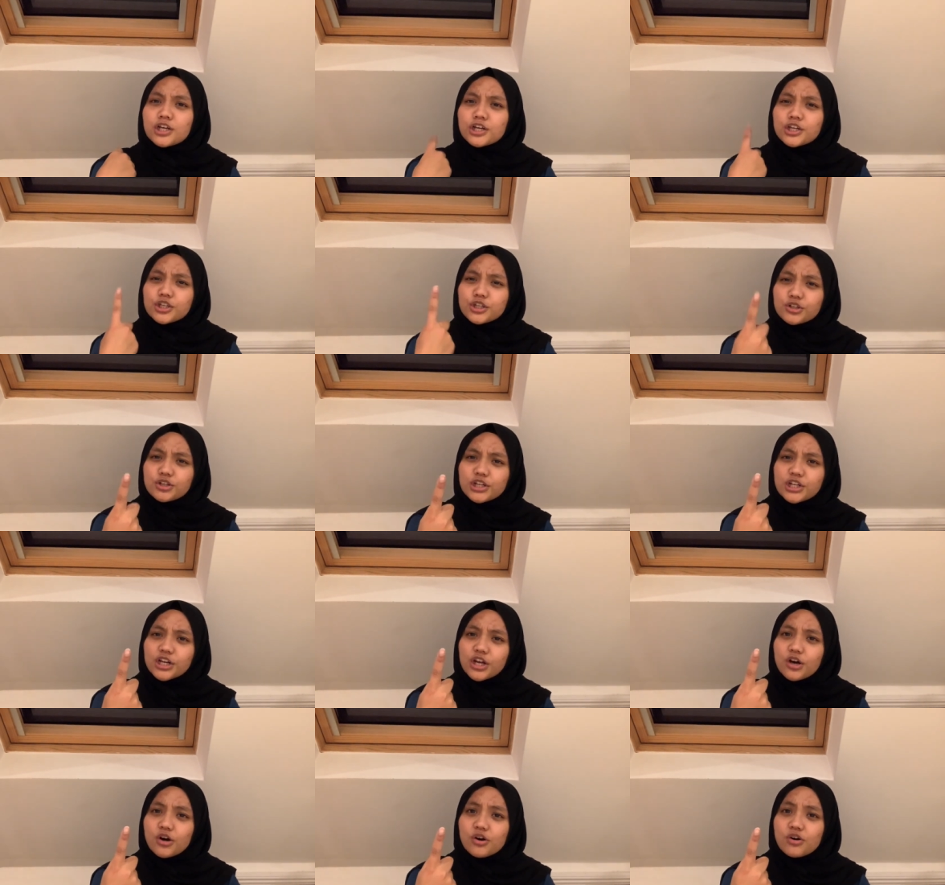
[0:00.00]

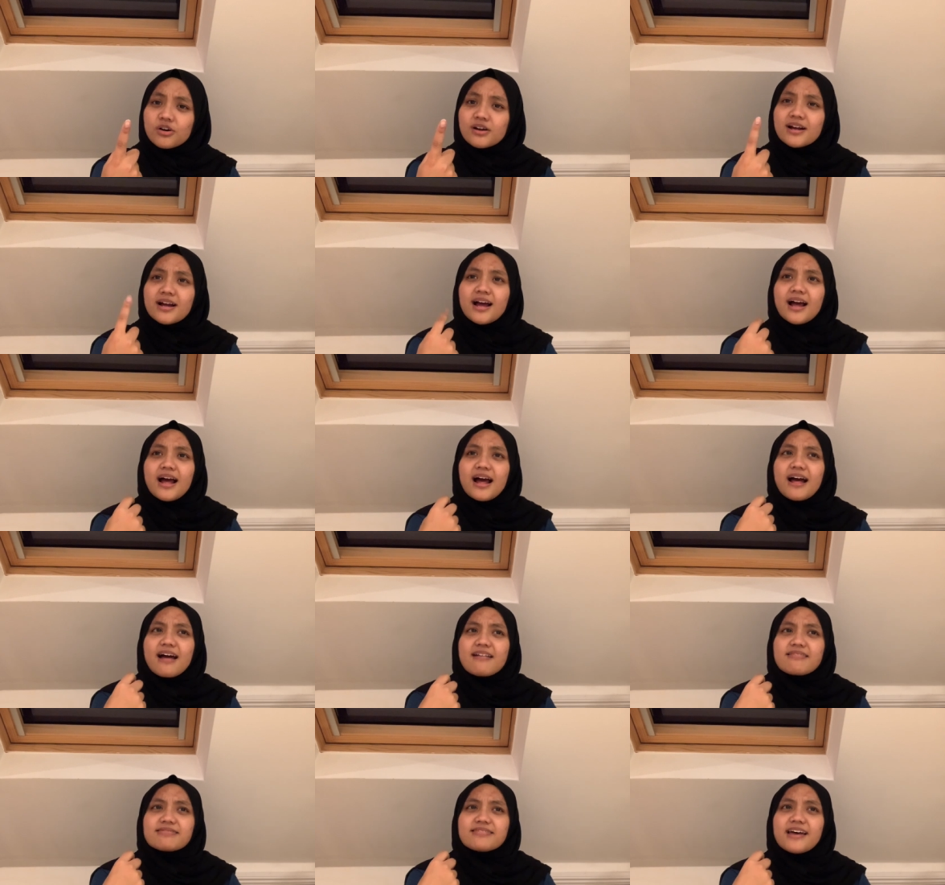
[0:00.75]
uniqlo
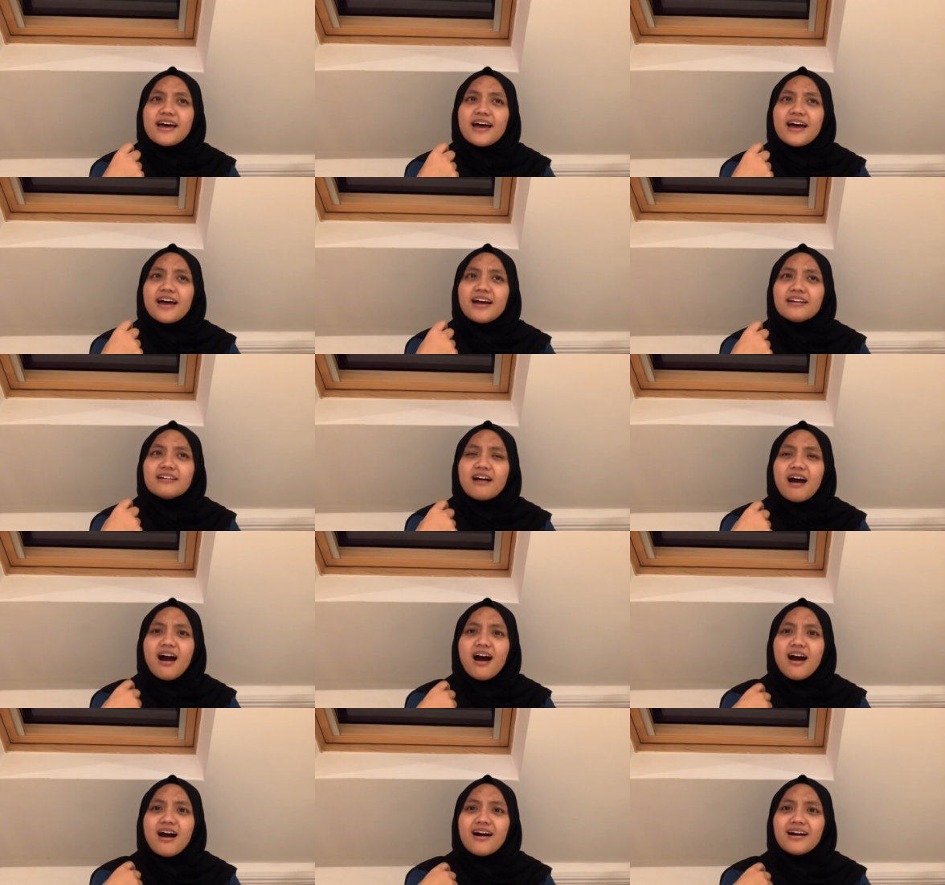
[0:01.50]
and then
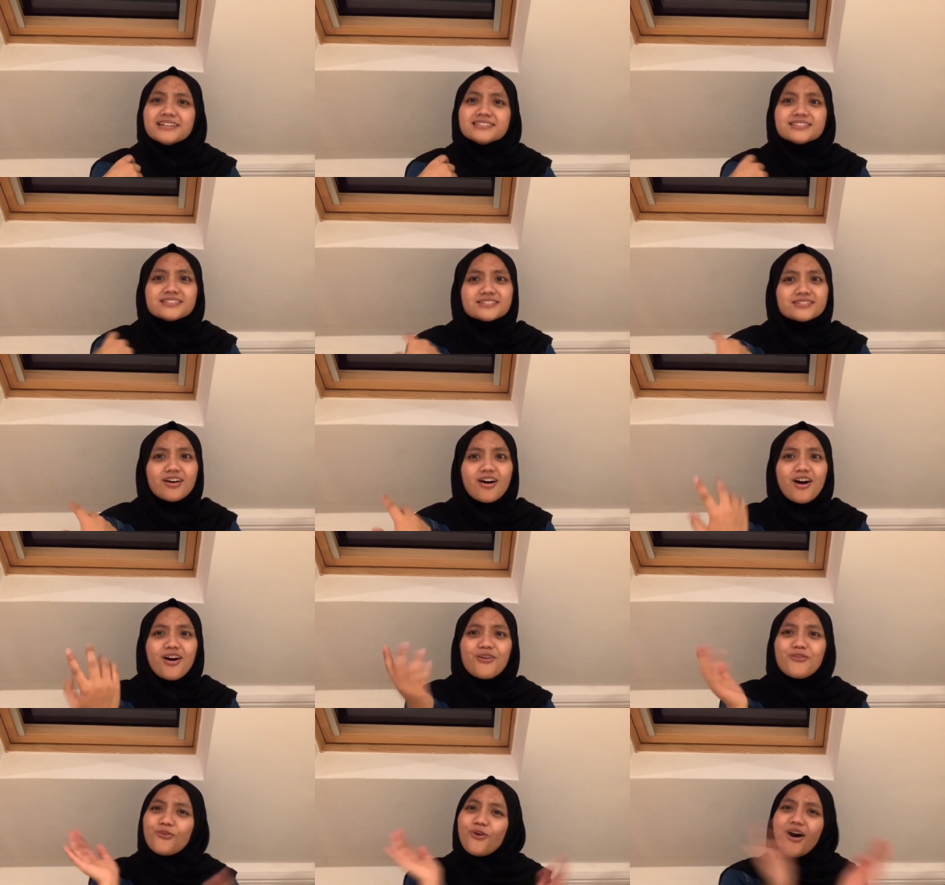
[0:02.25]
i saw
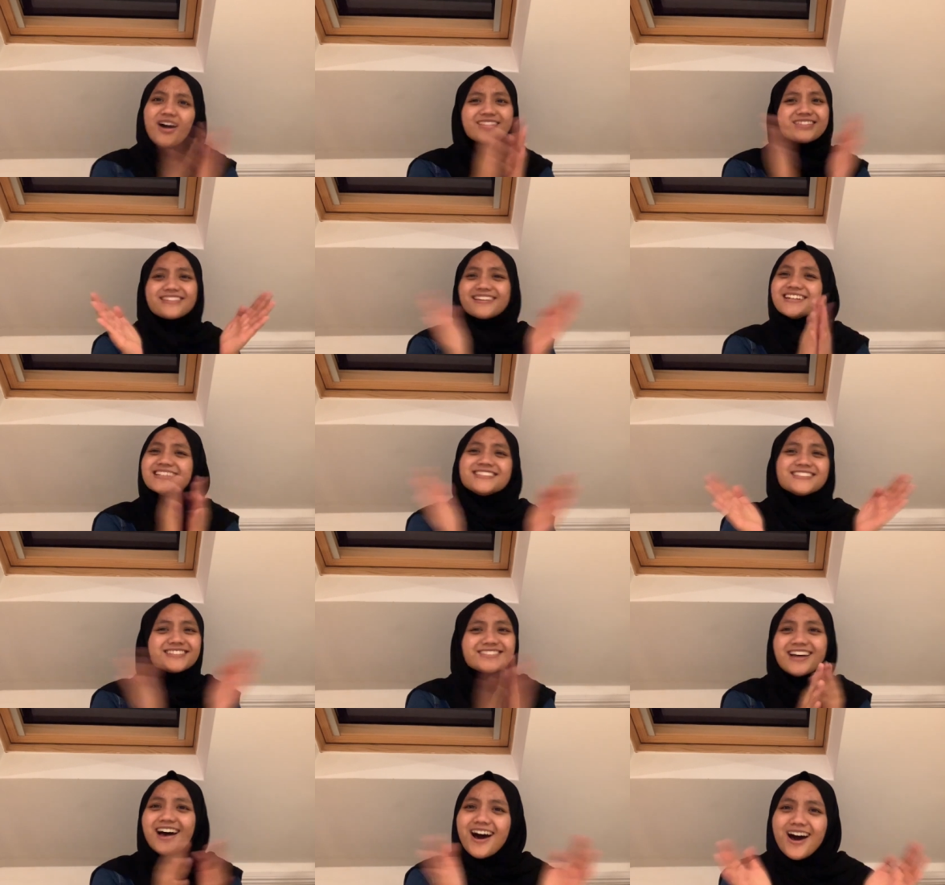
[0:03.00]
a water
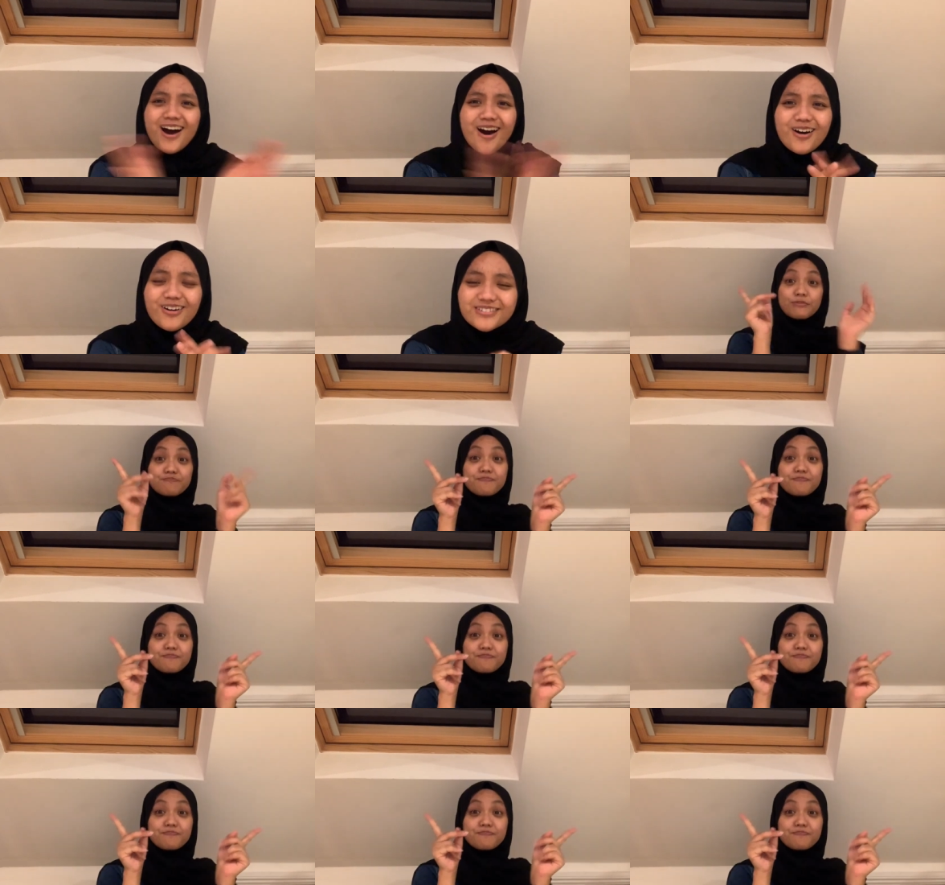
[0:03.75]
stone.